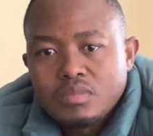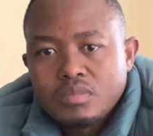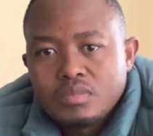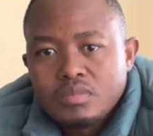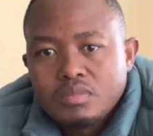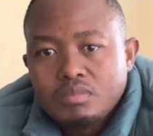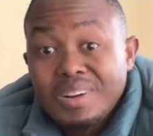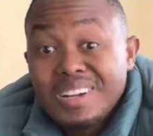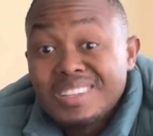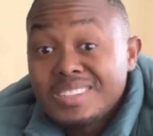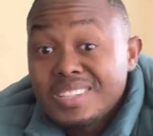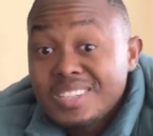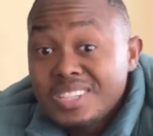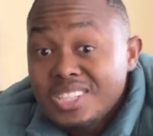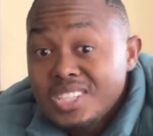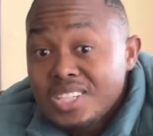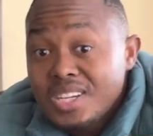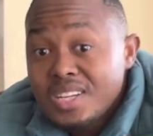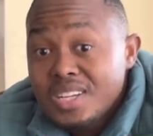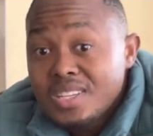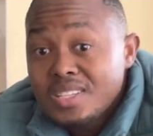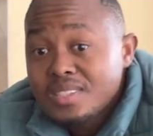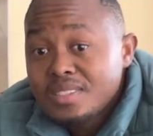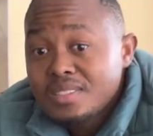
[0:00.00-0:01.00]

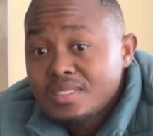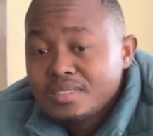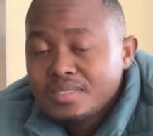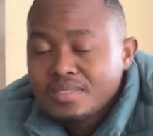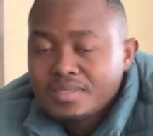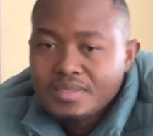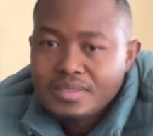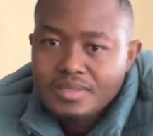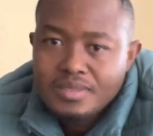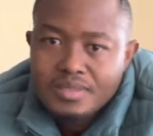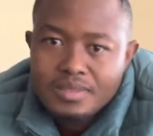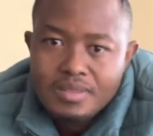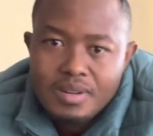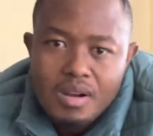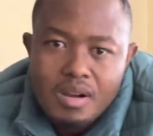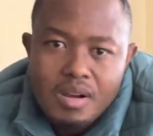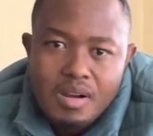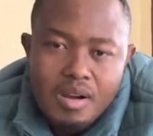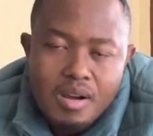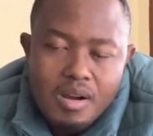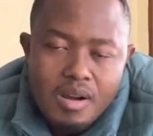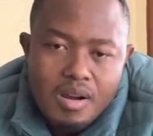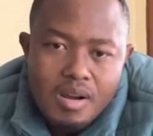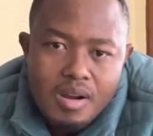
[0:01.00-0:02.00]
maltreatious.
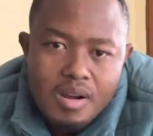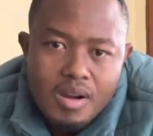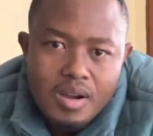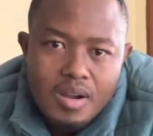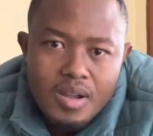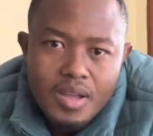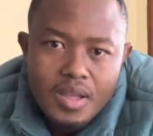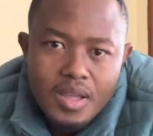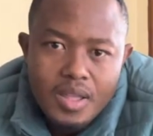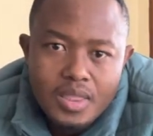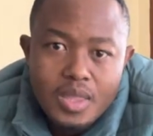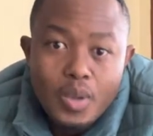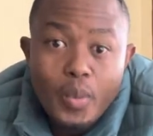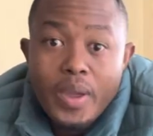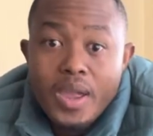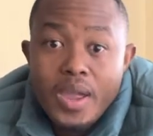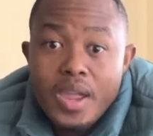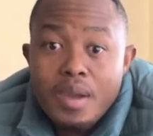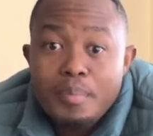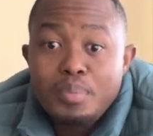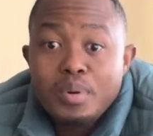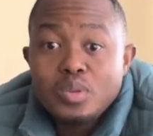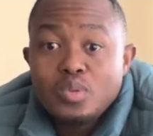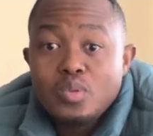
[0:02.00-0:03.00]
They were
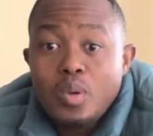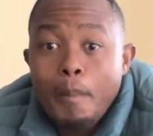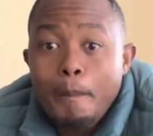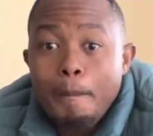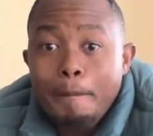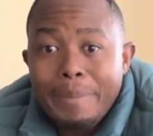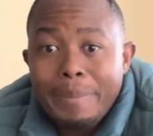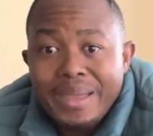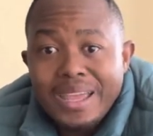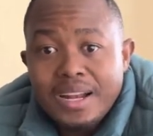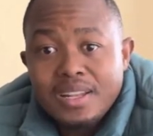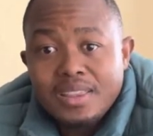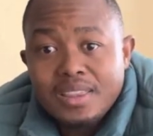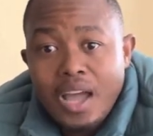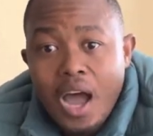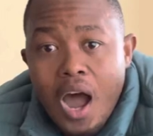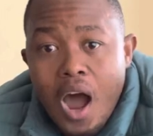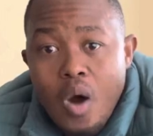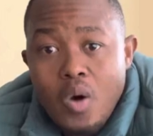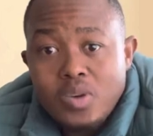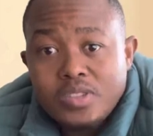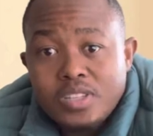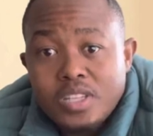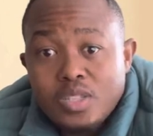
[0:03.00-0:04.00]
able to build
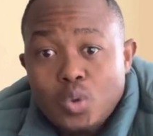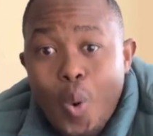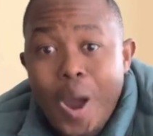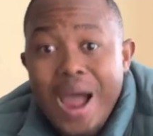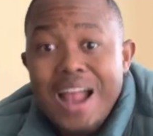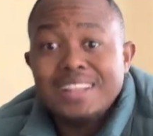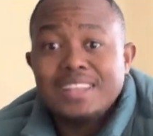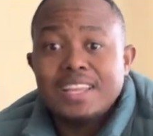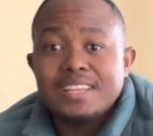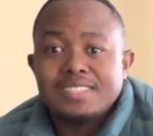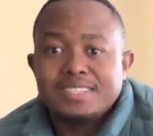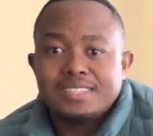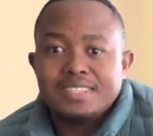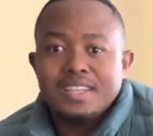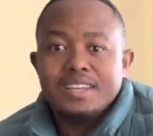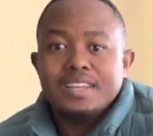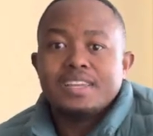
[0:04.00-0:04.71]
houses while they still